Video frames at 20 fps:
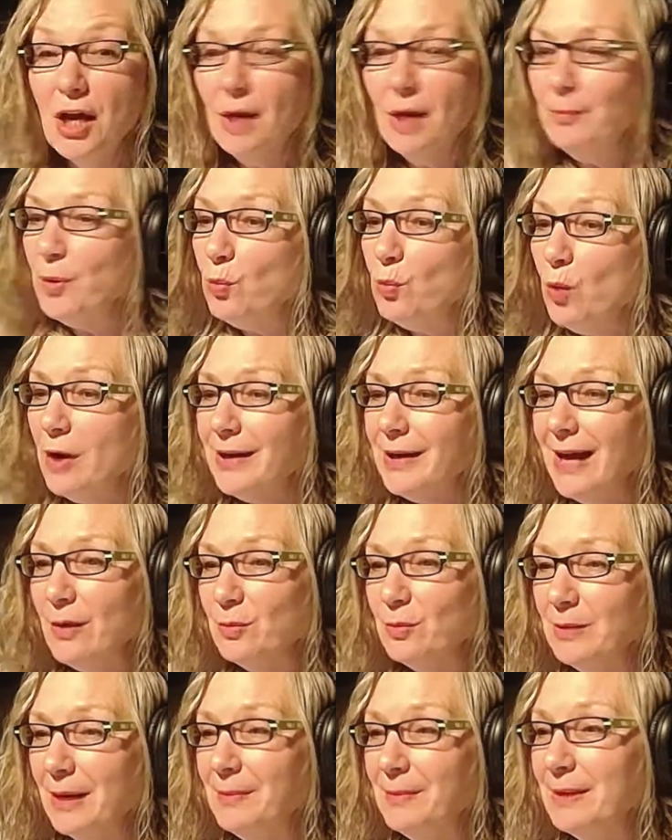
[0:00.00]

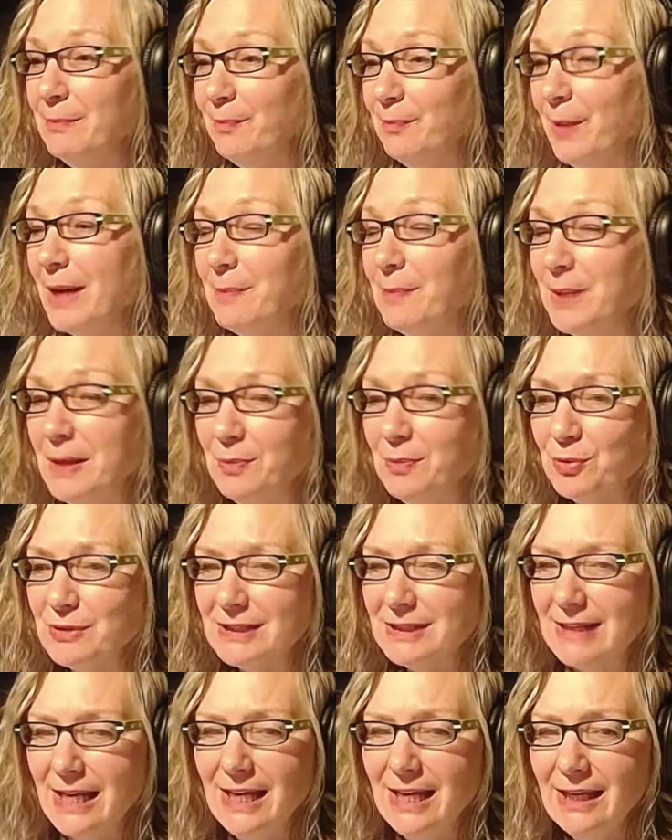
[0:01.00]
But by people
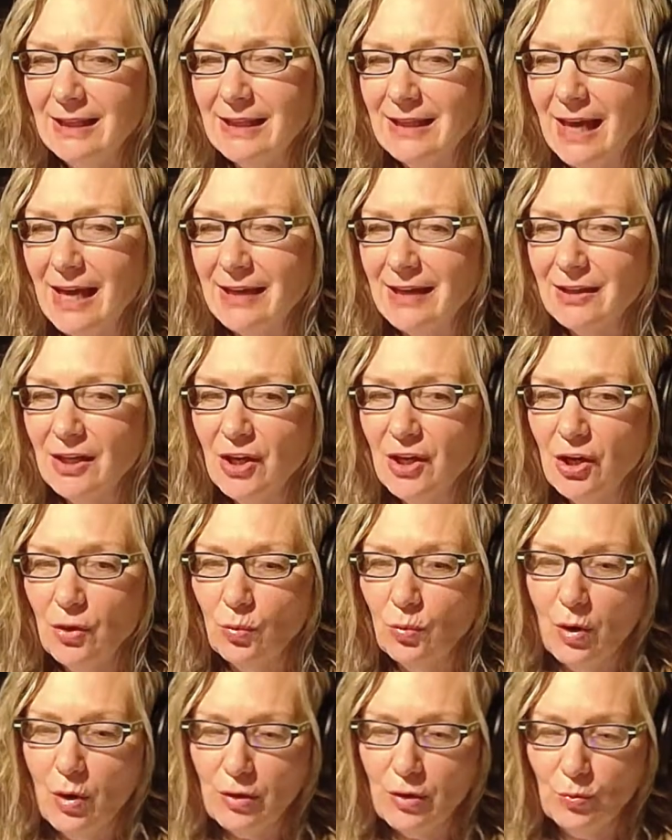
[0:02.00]
saying that,
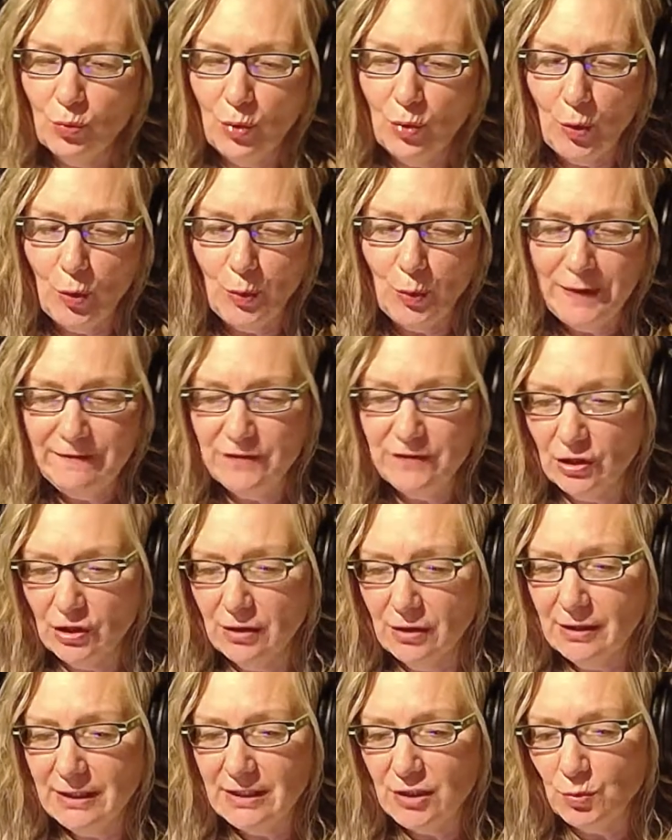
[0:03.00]
what we've
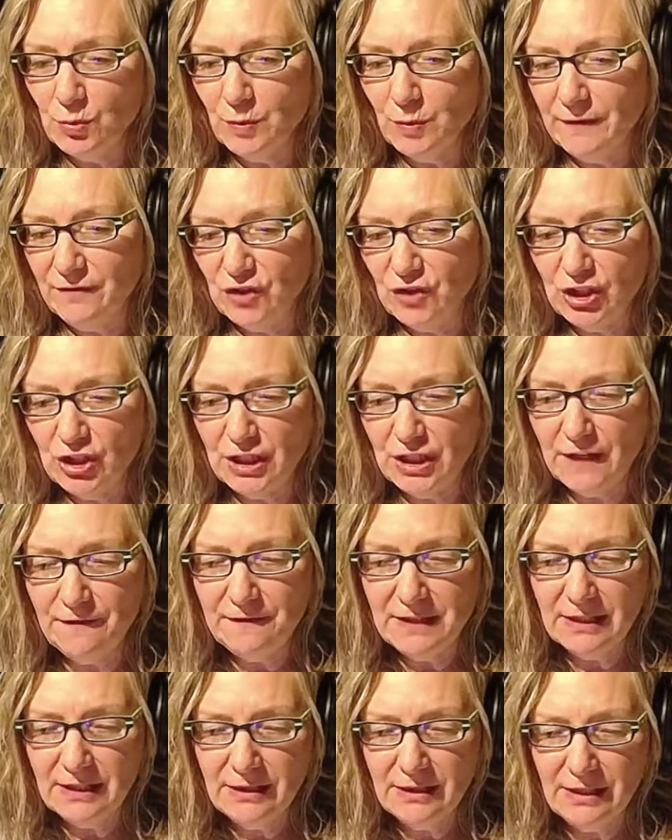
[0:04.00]
done is we've
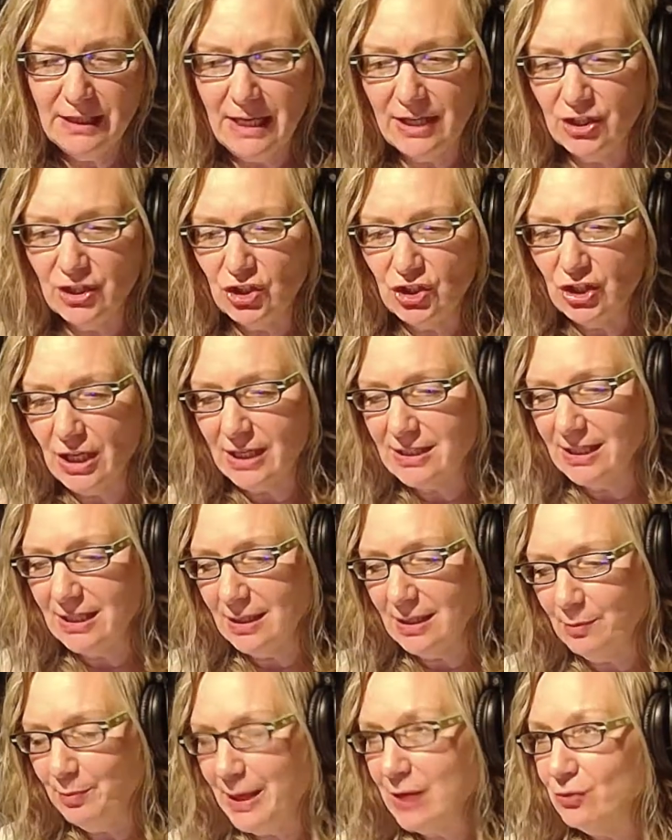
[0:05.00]
shifted the
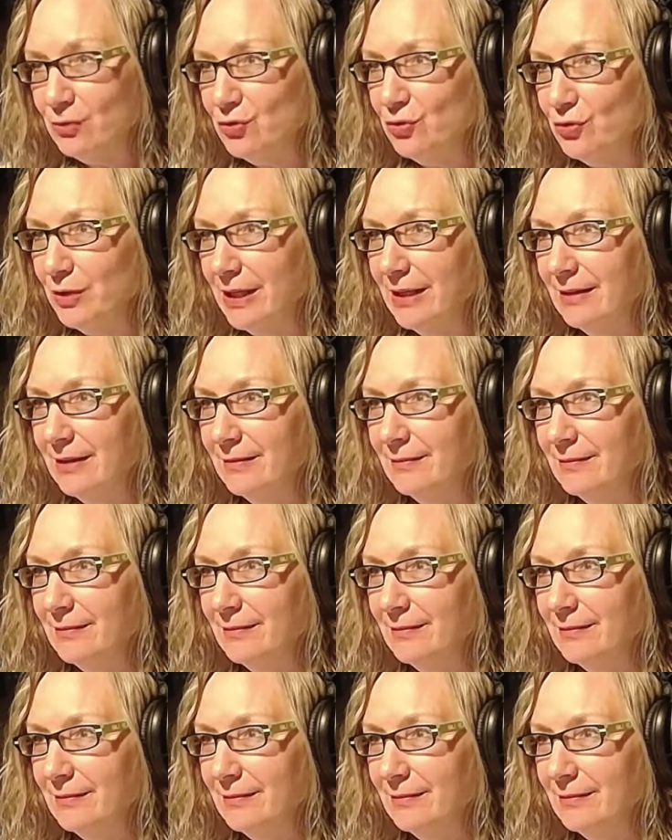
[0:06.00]
energetic boundary.